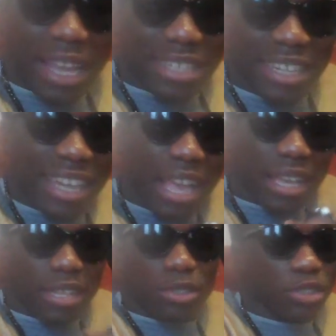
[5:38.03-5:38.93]
like, actually, like,
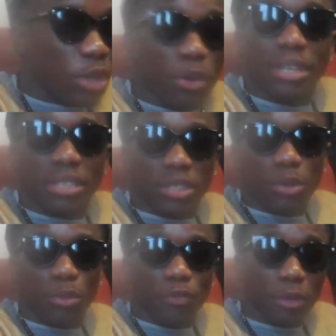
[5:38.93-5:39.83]
he's so honest.
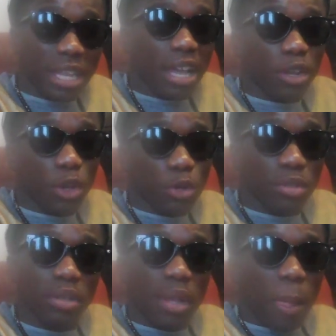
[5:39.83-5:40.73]
So for that
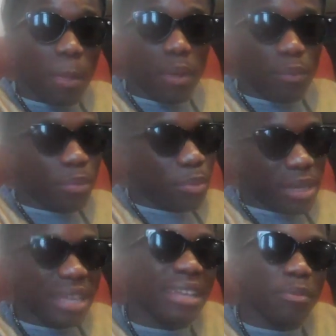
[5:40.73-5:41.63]
alone,
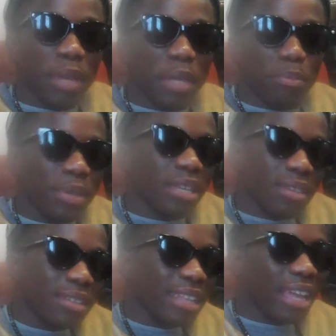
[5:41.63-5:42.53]
he may
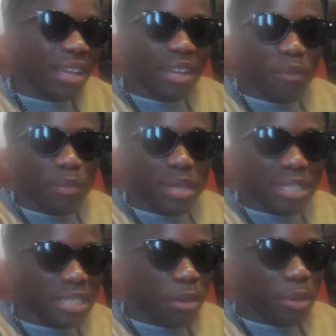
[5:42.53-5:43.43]
be like
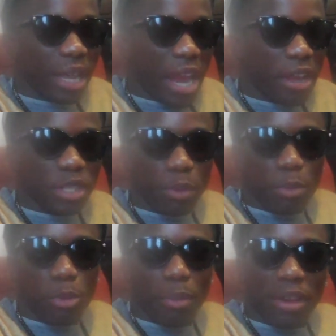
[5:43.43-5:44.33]
a character
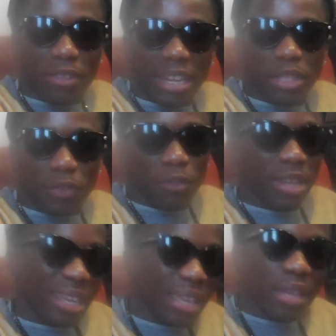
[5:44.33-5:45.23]
people might relate to,
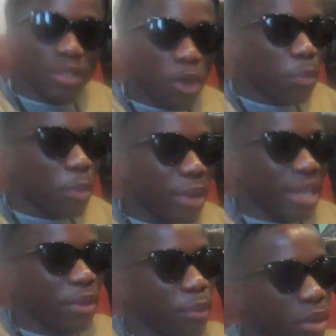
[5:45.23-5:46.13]
feel like, yeah, he's open-minded.